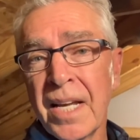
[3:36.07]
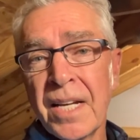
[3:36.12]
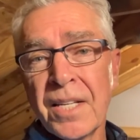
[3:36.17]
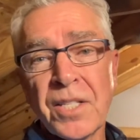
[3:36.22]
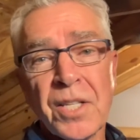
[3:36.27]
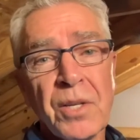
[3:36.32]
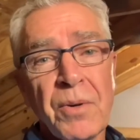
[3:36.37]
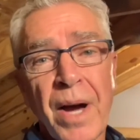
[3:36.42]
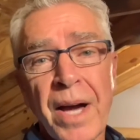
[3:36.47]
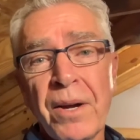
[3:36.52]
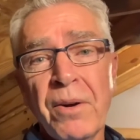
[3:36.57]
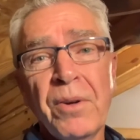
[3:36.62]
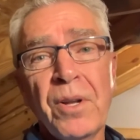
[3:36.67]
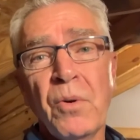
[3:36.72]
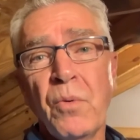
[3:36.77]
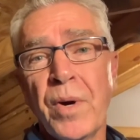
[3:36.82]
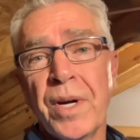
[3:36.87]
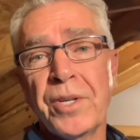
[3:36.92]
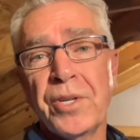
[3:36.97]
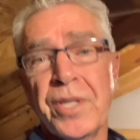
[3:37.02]
So I don't
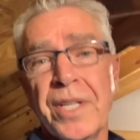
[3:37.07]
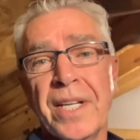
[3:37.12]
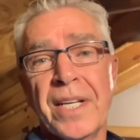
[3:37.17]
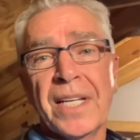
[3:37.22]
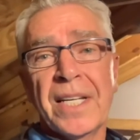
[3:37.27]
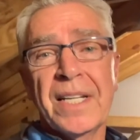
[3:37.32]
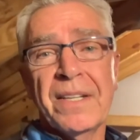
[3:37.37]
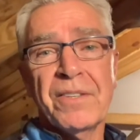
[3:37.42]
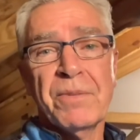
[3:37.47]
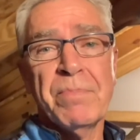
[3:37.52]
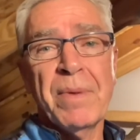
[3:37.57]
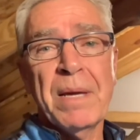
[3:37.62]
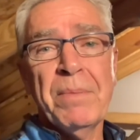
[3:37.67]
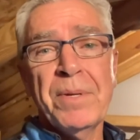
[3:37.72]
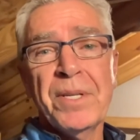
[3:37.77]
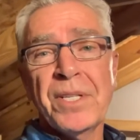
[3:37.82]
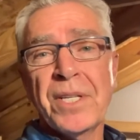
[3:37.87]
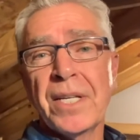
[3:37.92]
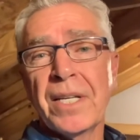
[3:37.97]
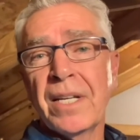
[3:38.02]
know where she lives.
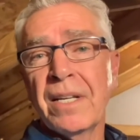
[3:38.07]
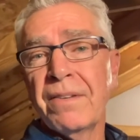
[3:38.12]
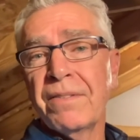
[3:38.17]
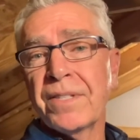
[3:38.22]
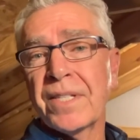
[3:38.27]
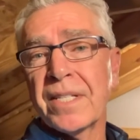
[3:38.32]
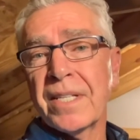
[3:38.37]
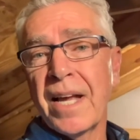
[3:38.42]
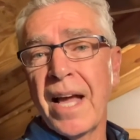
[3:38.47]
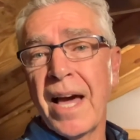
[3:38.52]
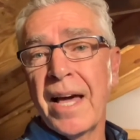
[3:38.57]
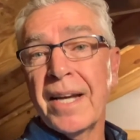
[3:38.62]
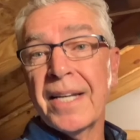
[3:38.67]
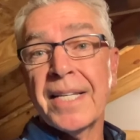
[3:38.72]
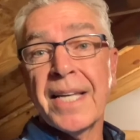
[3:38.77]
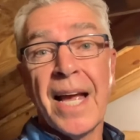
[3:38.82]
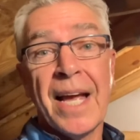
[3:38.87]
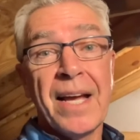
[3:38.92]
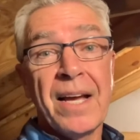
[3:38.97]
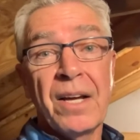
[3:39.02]
Maybe she lives out
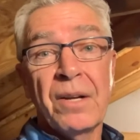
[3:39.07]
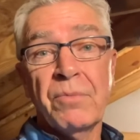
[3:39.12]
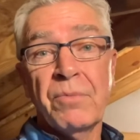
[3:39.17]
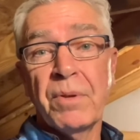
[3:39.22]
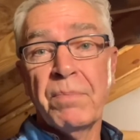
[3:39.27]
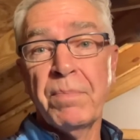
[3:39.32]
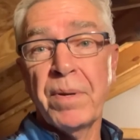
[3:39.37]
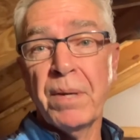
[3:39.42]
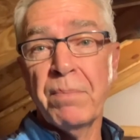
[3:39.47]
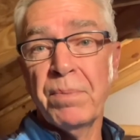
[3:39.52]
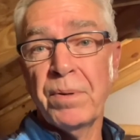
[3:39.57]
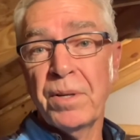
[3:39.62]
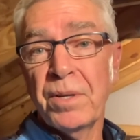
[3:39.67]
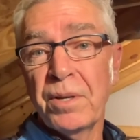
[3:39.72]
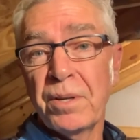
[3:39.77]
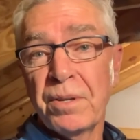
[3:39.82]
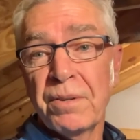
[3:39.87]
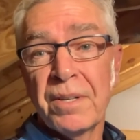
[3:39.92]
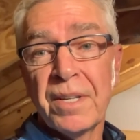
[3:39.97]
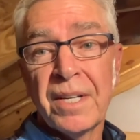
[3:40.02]
of town with people
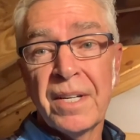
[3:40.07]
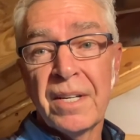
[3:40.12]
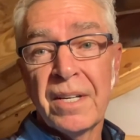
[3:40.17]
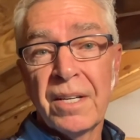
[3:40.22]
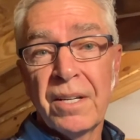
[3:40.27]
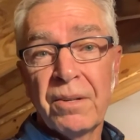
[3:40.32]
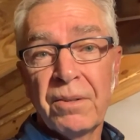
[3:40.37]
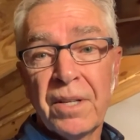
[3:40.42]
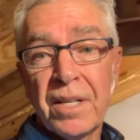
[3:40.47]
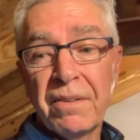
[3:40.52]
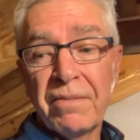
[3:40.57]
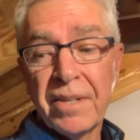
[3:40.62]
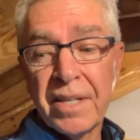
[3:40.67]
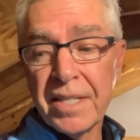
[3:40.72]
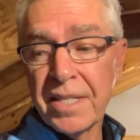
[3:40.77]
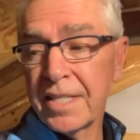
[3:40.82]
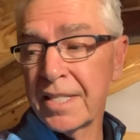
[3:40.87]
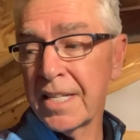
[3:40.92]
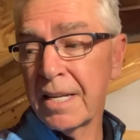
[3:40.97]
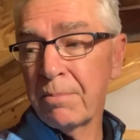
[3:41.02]
who live in a
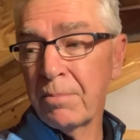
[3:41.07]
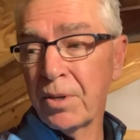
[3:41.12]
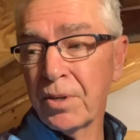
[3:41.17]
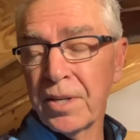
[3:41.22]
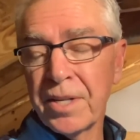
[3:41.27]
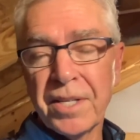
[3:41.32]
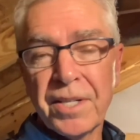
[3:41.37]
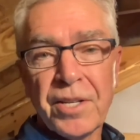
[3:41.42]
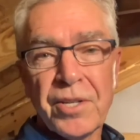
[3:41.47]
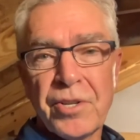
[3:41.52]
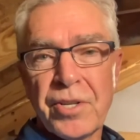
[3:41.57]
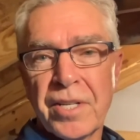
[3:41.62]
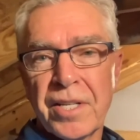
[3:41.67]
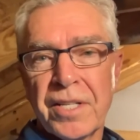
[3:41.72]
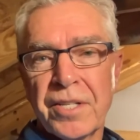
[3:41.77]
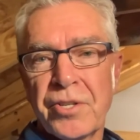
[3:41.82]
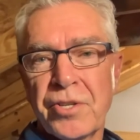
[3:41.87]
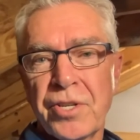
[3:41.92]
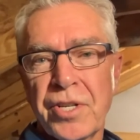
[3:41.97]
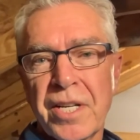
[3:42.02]
similar condition
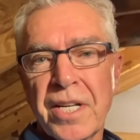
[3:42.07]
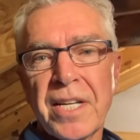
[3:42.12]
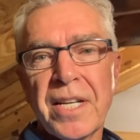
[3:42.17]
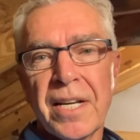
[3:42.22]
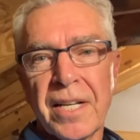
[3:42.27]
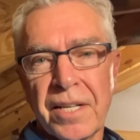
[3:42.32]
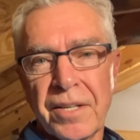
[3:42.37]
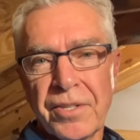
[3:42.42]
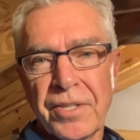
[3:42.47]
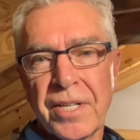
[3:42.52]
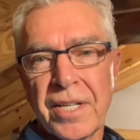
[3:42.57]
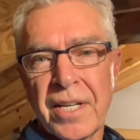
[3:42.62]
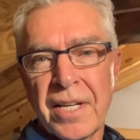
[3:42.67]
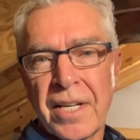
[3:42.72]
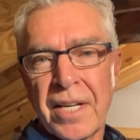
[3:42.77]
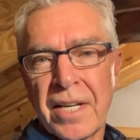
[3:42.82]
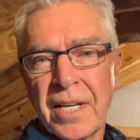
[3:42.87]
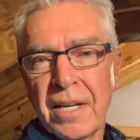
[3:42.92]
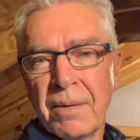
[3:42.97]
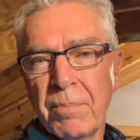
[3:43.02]
as she does,
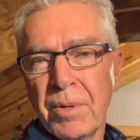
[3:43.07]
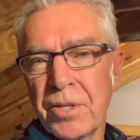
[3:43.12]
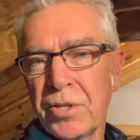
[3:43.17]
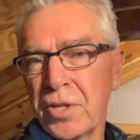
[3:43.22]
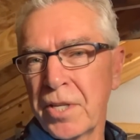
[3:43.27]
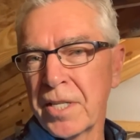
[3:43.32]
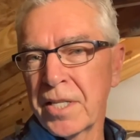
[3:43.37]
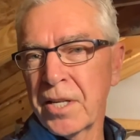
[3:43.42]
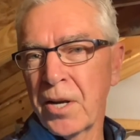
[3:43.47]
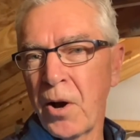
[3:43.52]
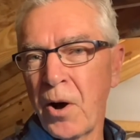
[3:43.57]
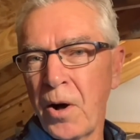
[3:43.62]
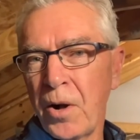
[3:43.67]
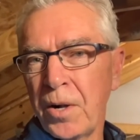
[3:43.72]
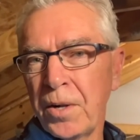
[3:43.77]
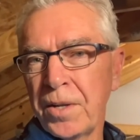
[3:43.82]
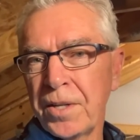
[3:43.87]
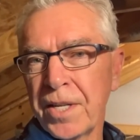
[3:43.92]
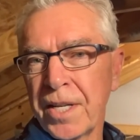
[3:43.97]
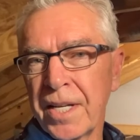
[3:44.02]
but she's
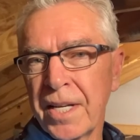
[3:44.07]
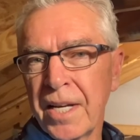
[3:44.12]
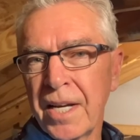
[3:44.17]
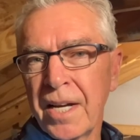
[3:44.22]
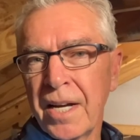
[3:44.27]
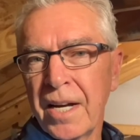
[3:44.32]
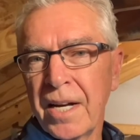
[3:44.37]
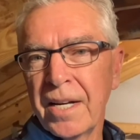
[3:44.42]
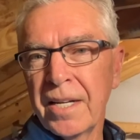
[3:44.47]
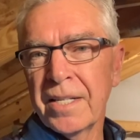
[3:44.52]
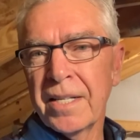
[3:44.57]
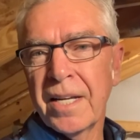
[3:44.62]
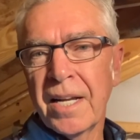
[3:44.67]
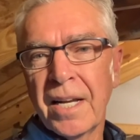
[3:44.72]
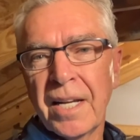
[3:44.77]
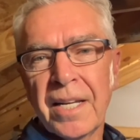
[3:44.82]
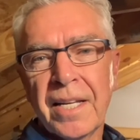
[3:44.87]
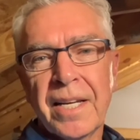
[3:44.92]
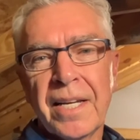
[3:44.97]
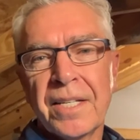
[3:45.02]
called
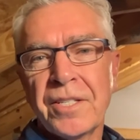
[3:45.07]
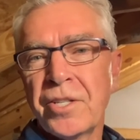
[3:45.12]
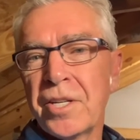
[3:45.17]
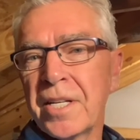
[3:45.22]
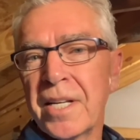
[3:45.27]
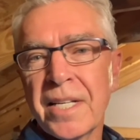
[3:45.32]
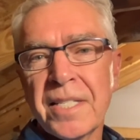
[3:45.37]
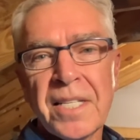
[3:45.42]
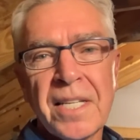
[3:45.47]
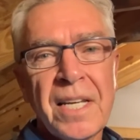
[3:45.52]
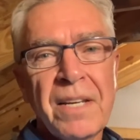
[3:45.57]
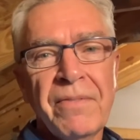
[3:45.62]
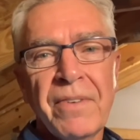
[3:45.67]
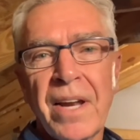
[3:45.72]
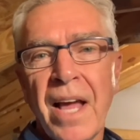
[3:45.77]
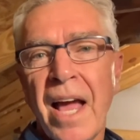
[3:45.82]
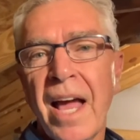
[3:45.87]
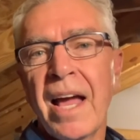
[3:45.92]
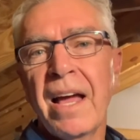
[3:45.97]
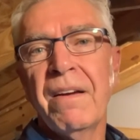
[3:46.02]
unclean. She doesn't even
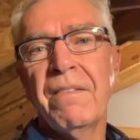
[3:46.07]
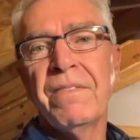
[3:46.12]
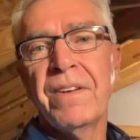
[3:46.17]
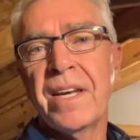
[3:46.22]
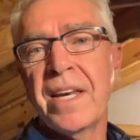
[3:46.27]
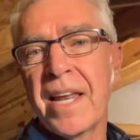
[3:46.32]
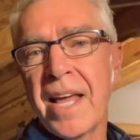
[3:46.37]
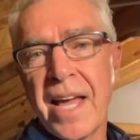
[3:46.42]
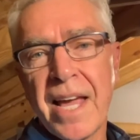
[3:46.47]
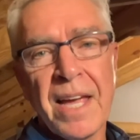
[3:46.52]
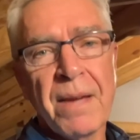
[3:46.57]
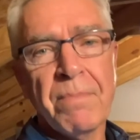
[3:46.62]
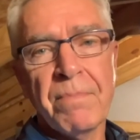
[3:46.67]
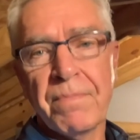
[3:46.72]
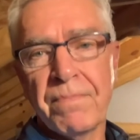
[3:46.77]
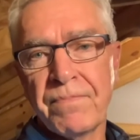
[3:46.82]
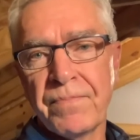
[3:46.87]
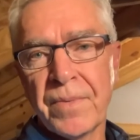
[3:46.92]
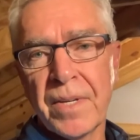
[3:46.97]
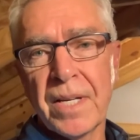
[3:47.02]
have a
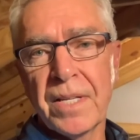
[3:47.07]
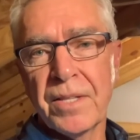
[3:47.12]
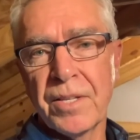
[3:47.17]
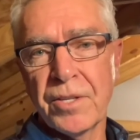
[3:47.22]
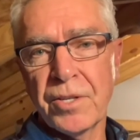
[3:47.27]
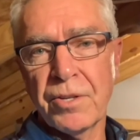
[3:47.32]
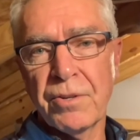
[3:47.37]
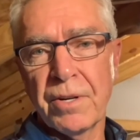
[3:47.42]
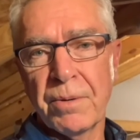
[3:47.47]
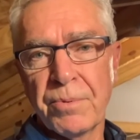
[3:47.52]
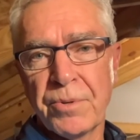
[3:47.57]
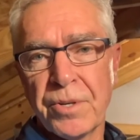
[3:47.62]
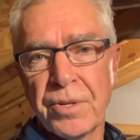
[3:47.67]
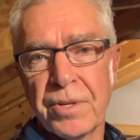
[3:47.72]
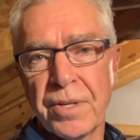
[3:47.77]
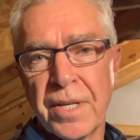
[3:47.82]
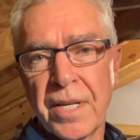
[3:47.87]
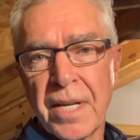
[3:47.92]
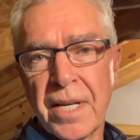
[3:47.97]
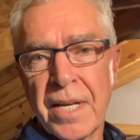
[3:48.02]
name in this
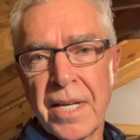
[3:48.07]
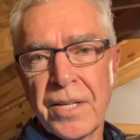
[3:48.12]
scripture.